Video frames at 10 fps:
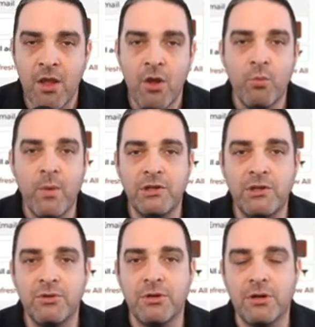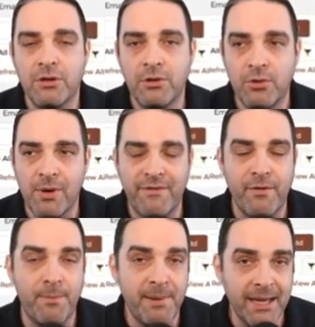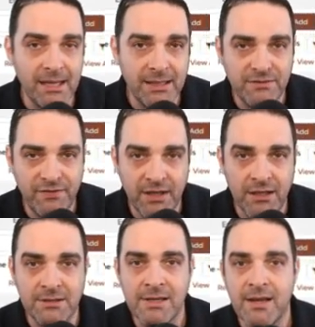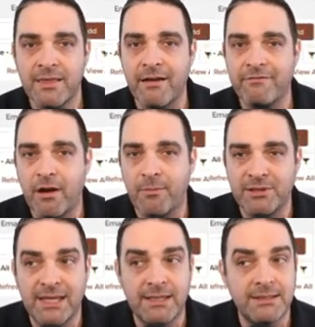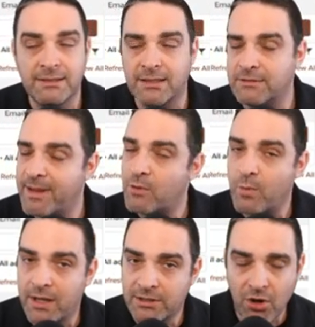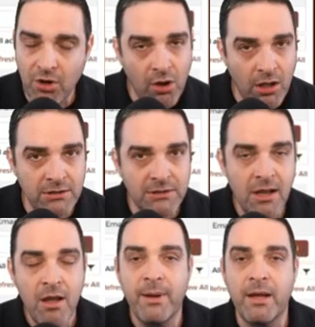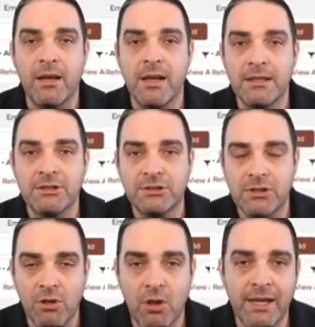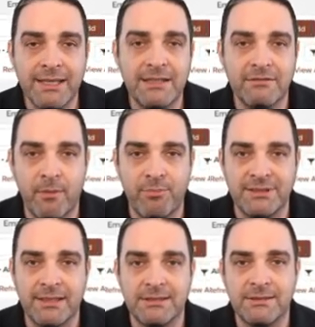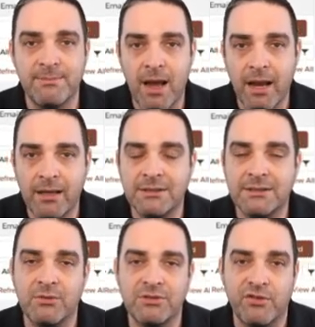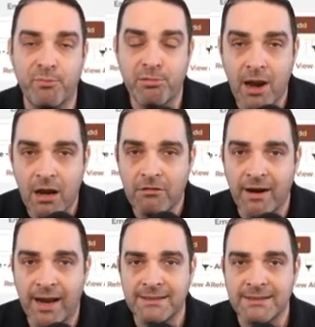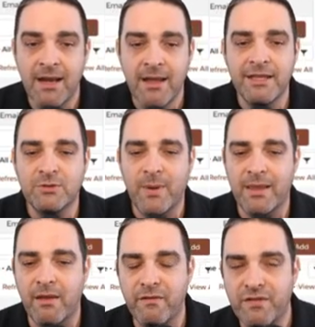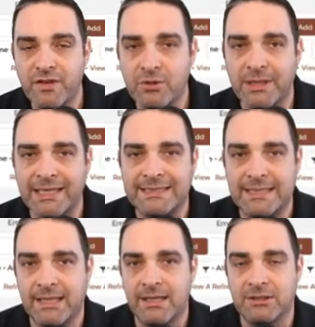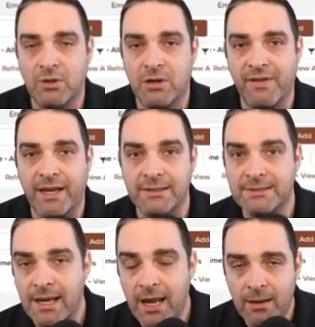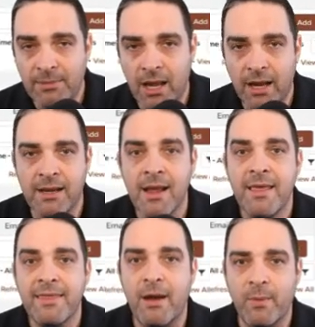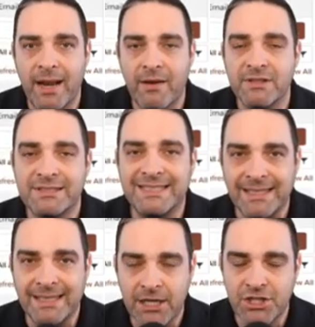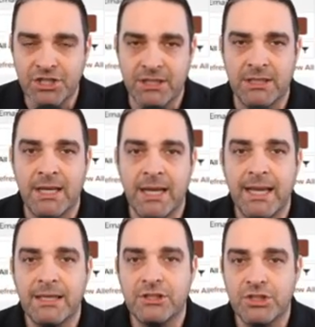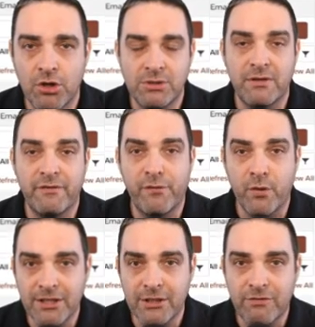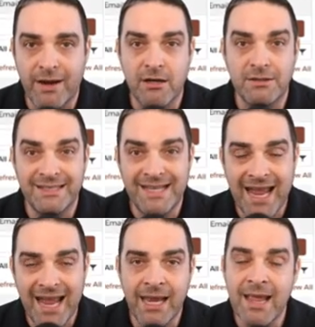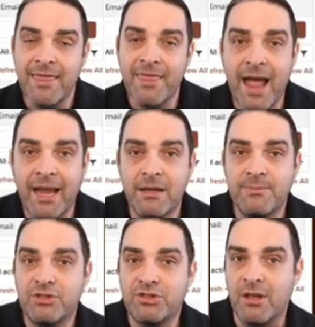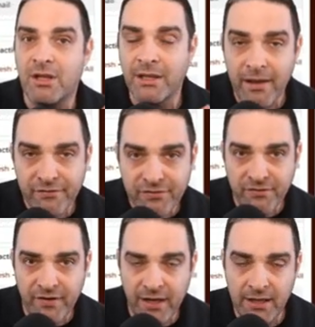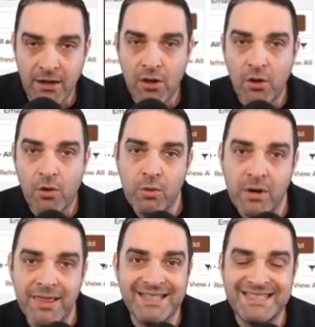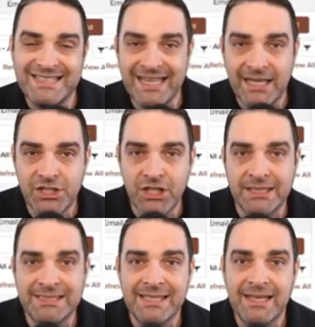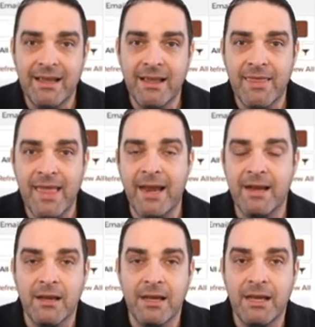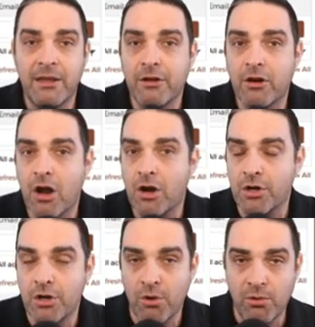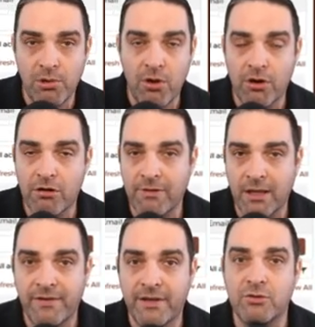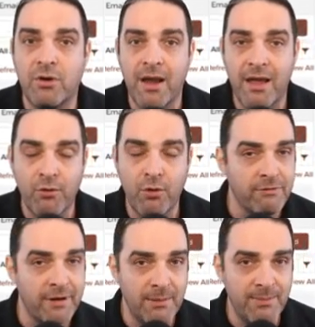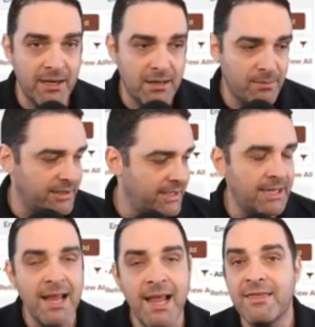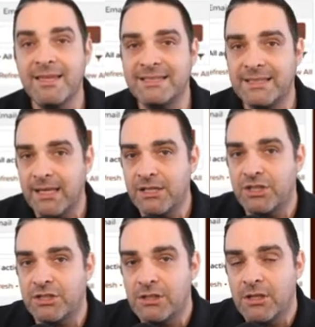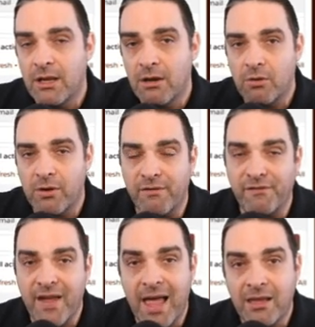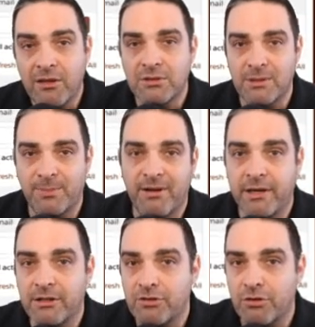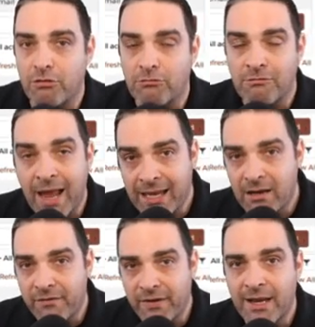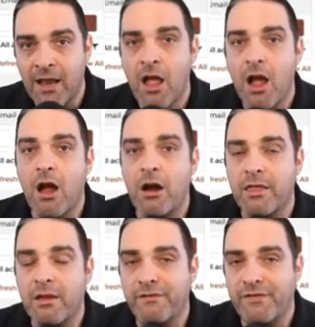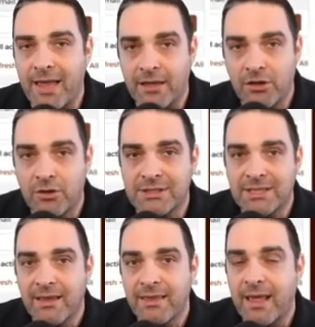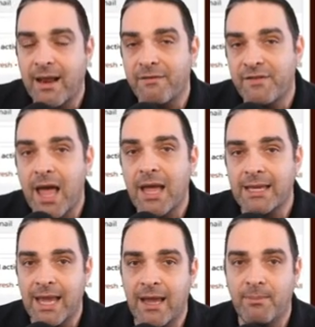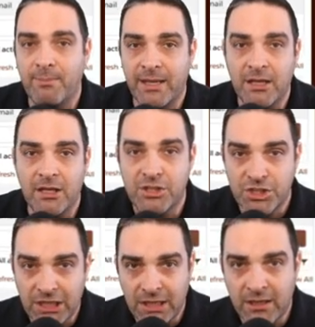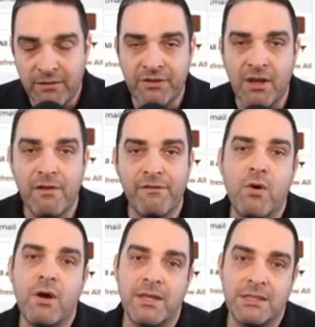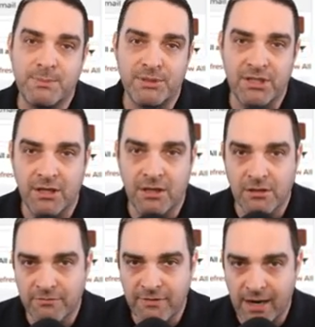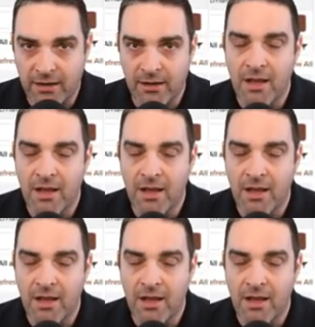when you have a pick list field that represents, it doesn't matter what it's called, but so long as it represents milestones of progress, this way they visually see it as sort of like a timeline that whatever selection is chosen for this record today, the items to the left of it were the stages that either are no longer relevant or have already been completed. The stages or the values appearing to the right of it are the values that have not yet been achieved for this particular record.